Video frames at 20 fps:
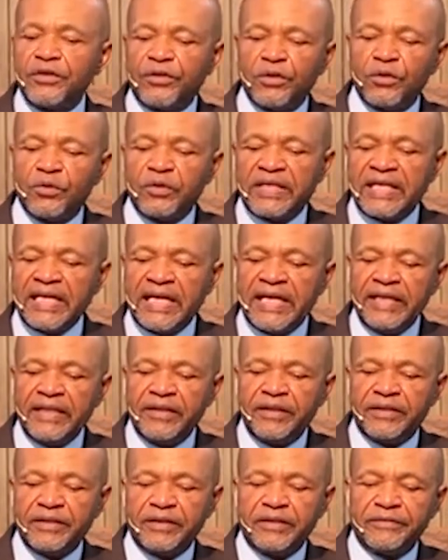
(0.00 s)
to go
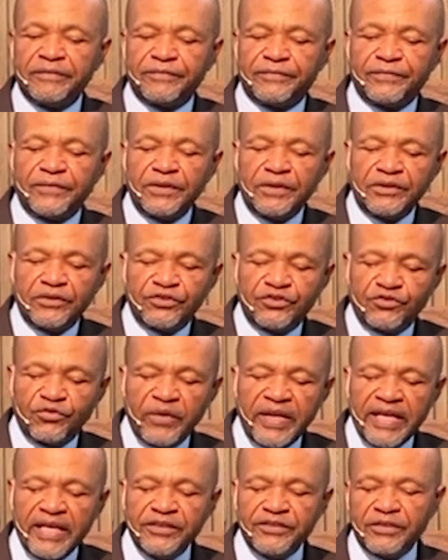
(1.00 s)
kind of
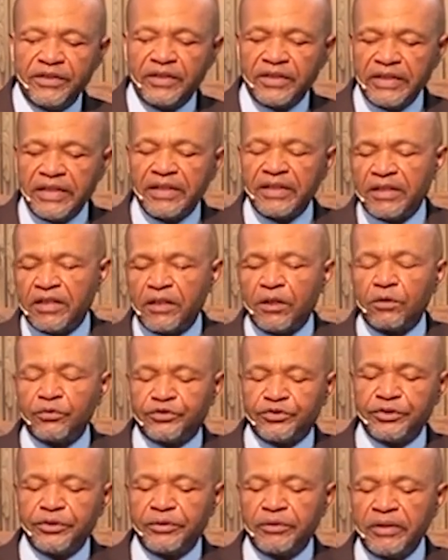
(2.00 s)
strange in a
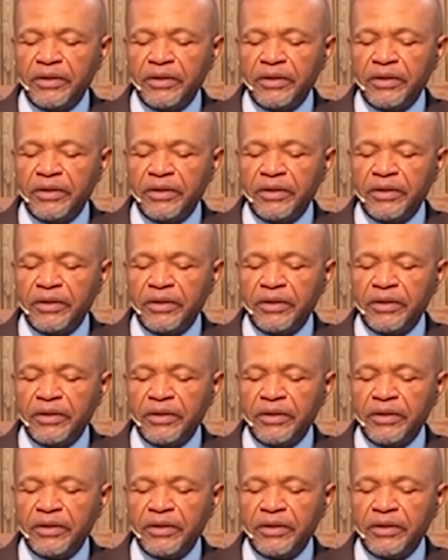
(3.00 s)
culture